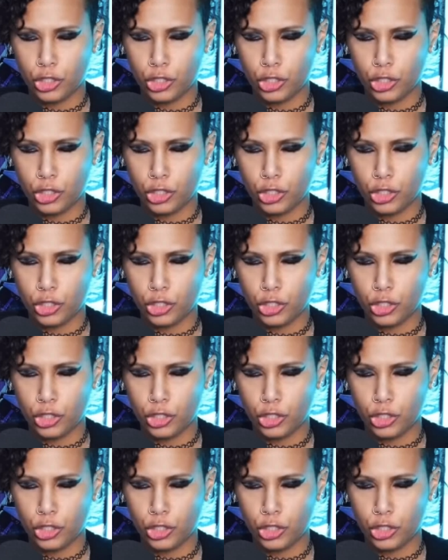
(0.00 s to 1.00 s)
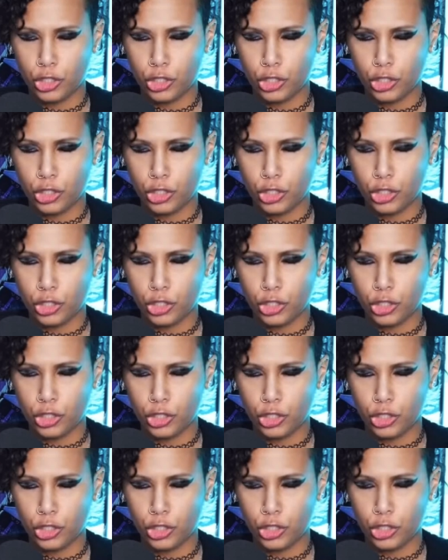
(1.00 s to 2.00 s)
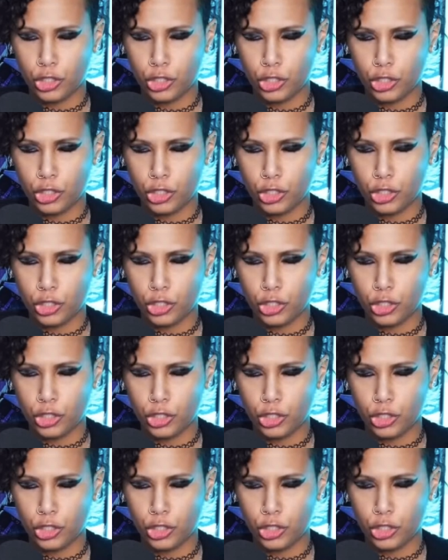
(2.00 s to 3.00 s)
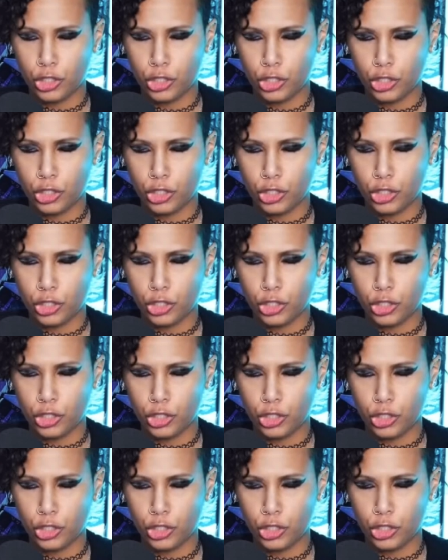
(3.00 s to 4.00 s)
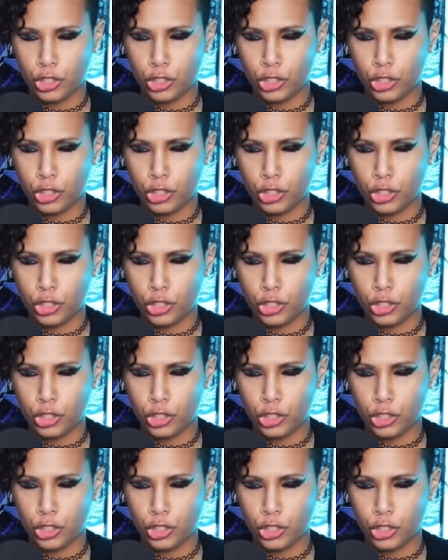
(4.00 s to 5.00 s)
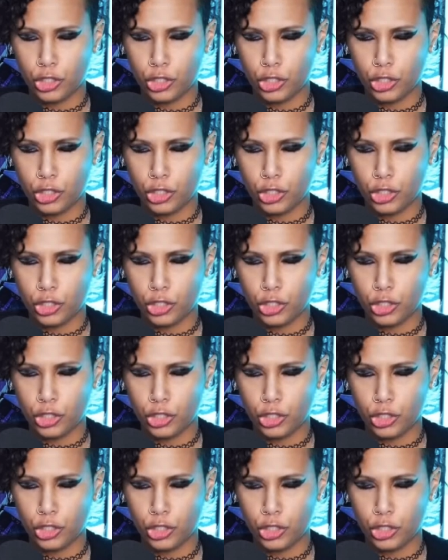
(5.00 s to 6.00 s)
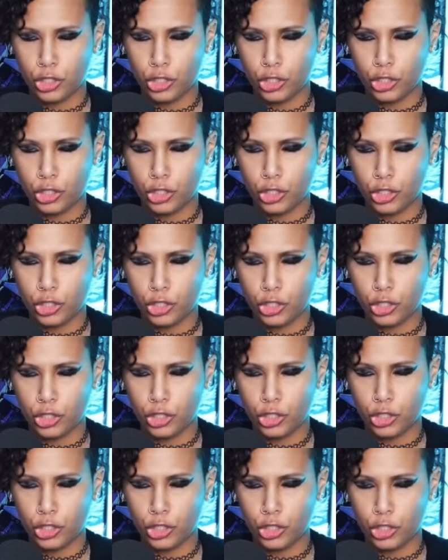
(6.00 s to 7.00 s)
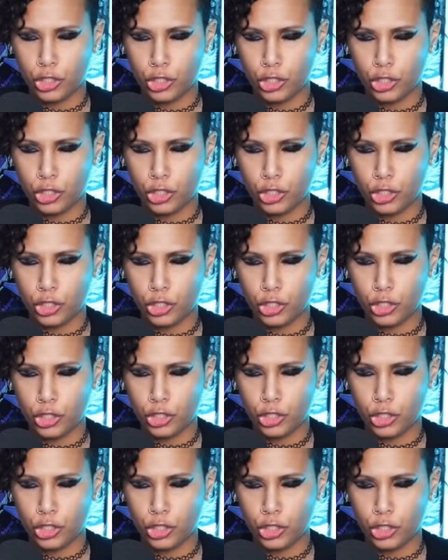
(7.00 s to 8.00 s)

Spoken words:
[no speech]